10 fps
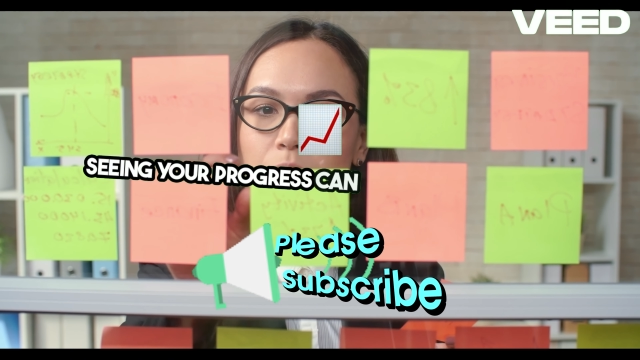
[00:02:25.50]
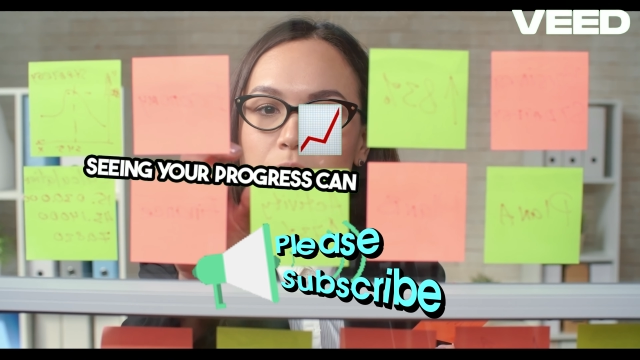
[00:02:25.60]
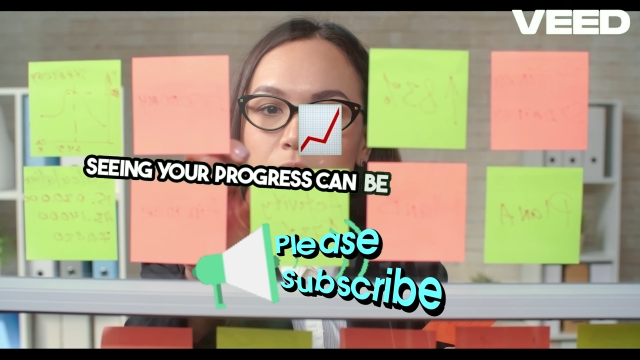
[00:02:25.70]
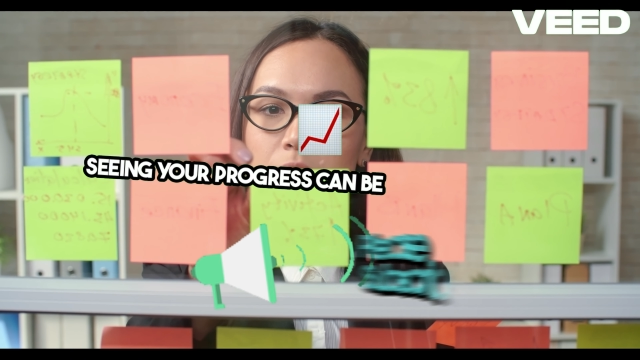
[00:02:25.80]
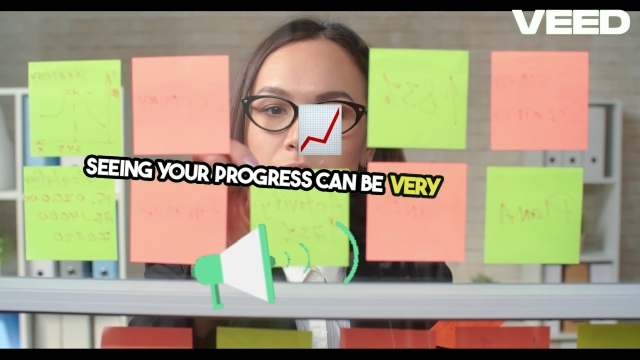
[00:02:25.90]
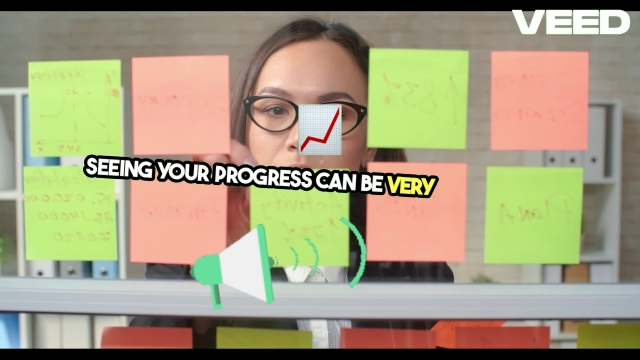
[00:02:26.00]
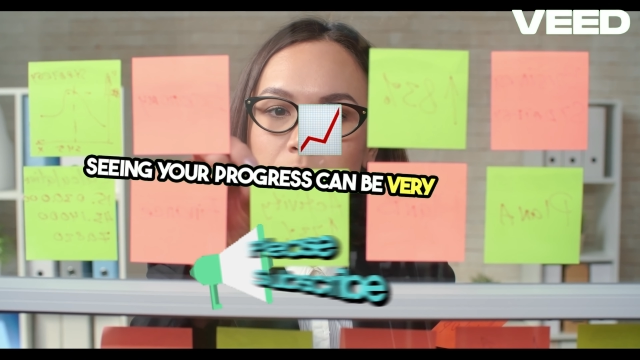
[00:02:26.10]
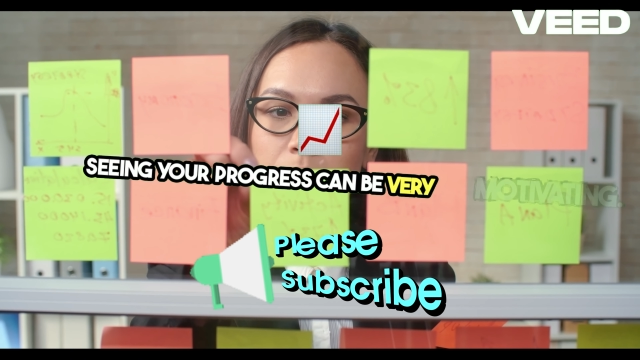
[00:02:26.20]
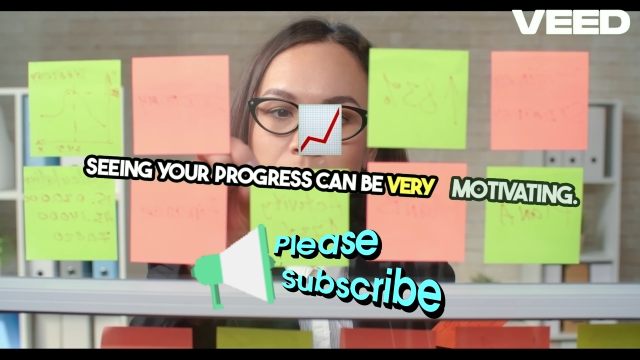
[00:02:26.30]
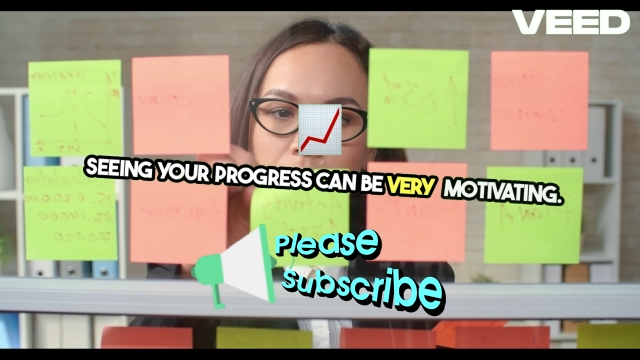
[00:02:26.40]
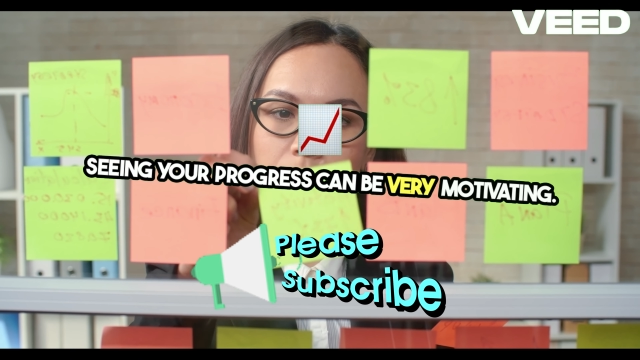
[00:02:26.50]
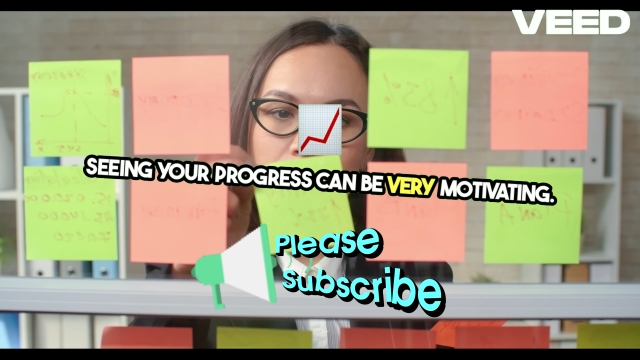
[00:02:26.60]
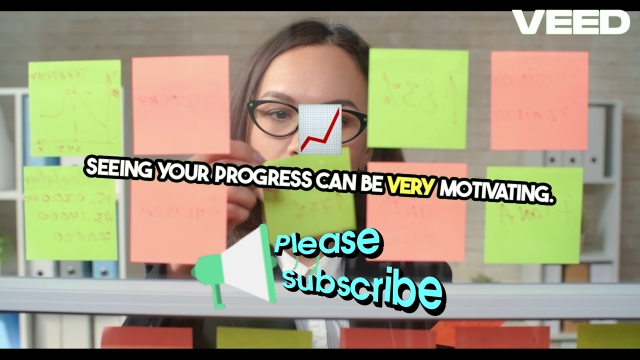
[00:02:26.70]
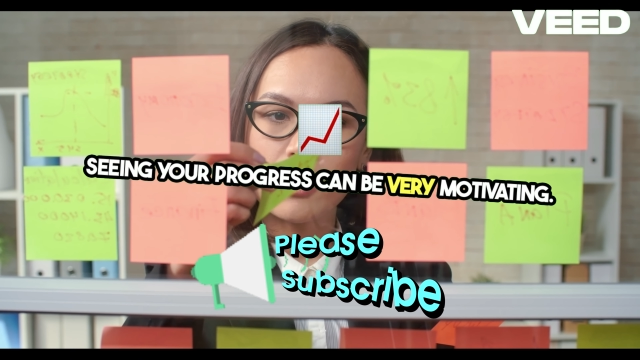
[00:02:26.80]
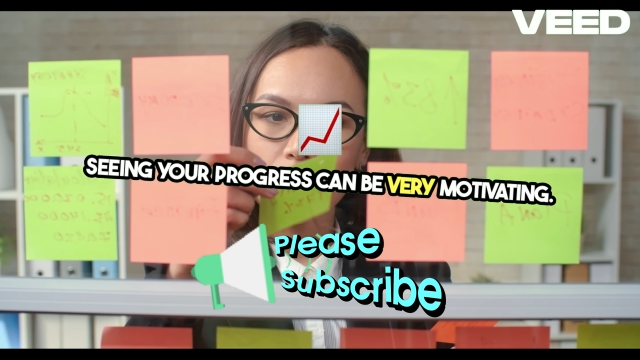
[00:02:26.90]
can be very motivating.
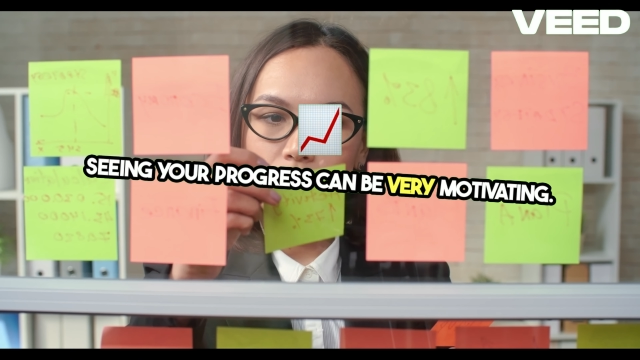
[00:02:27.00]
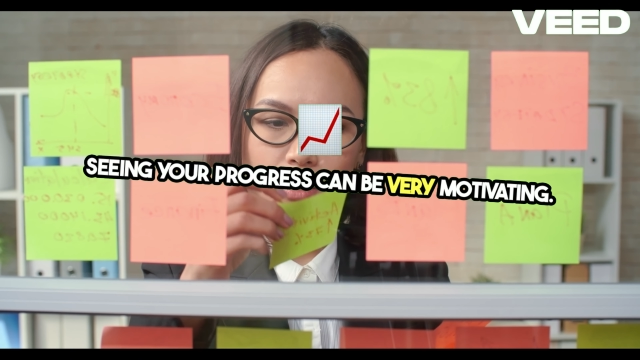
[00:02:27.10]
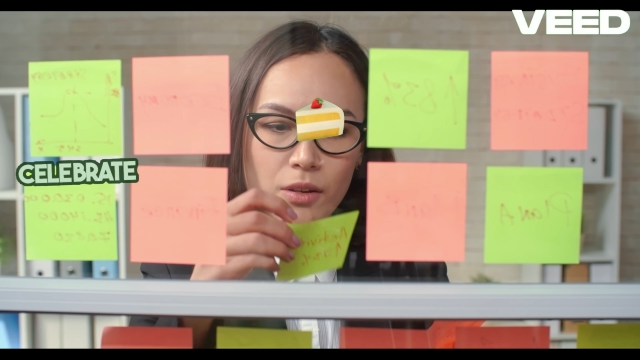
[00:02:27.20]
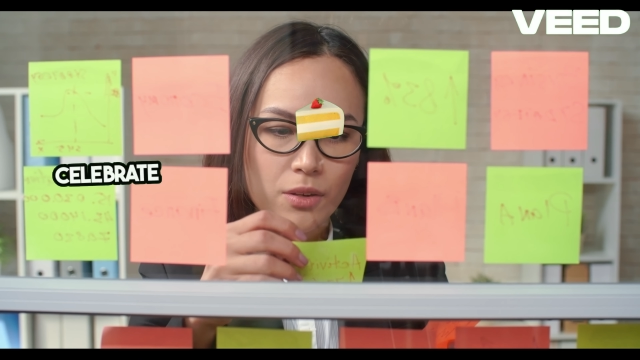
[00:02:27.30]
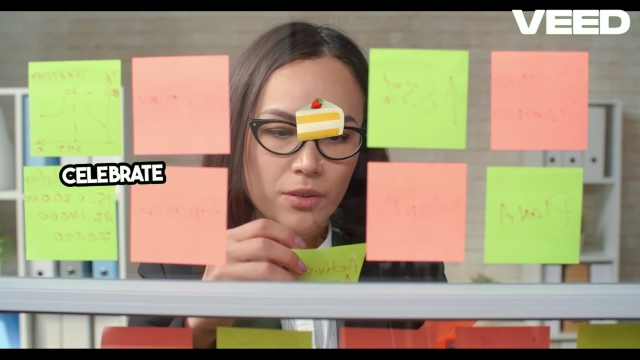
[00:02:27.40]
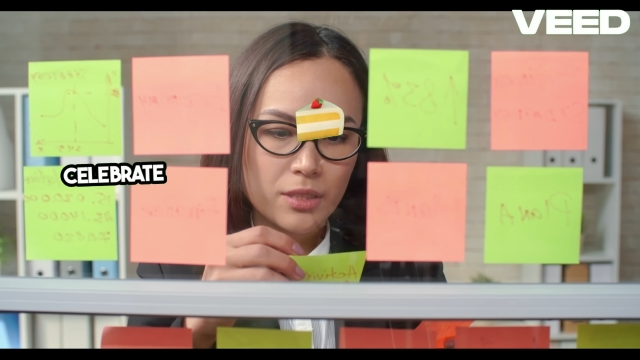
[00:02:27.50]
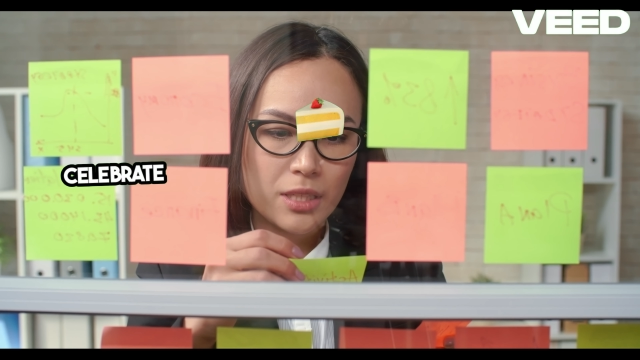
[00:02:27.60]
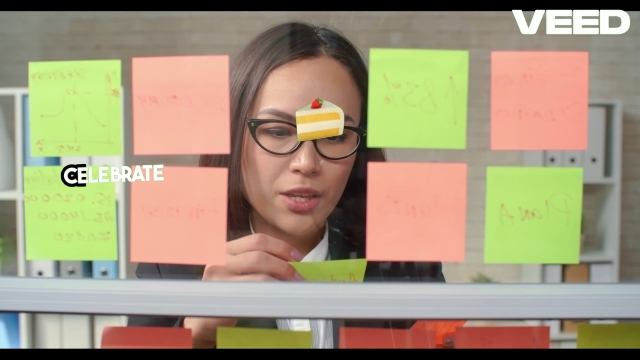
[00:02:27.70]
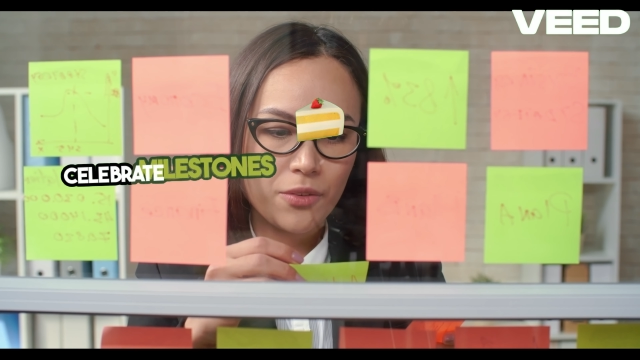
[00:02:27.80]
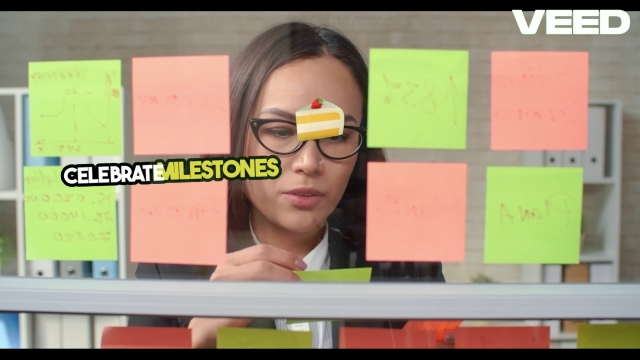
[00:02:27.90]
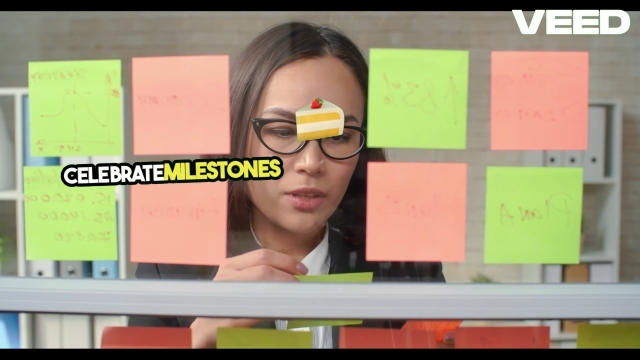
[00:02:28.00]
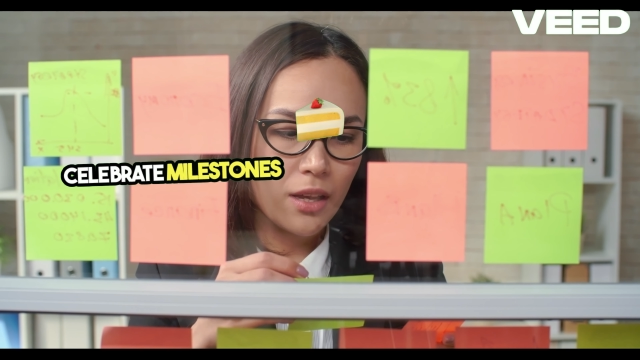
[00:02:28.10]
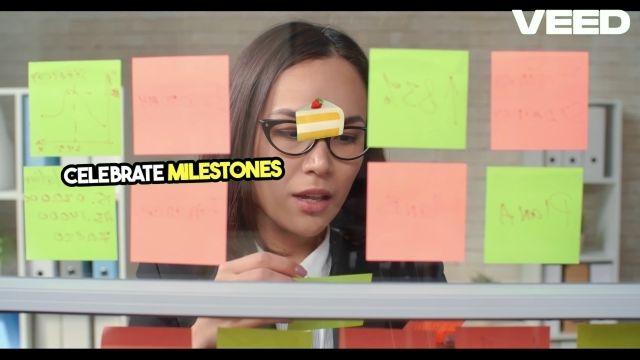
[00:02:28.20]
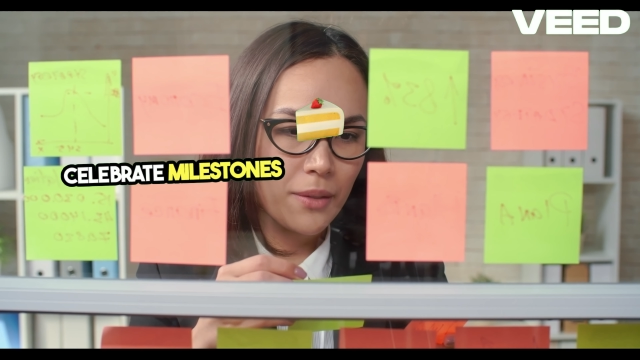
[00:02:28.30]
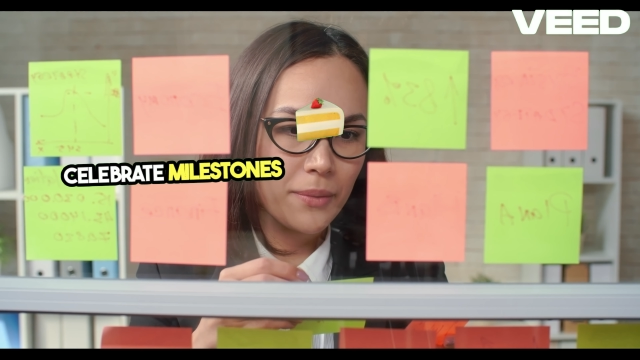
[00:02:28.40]
Celebrate
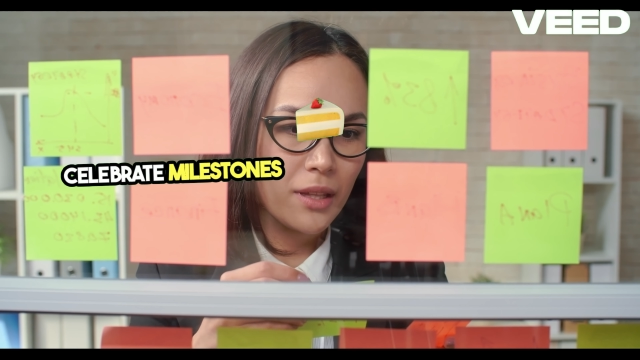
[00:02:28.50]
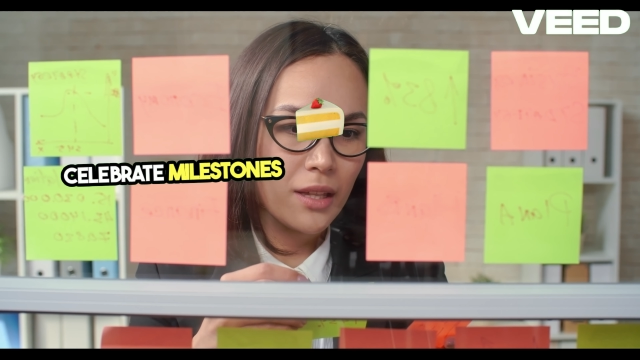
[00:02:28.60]
milestones.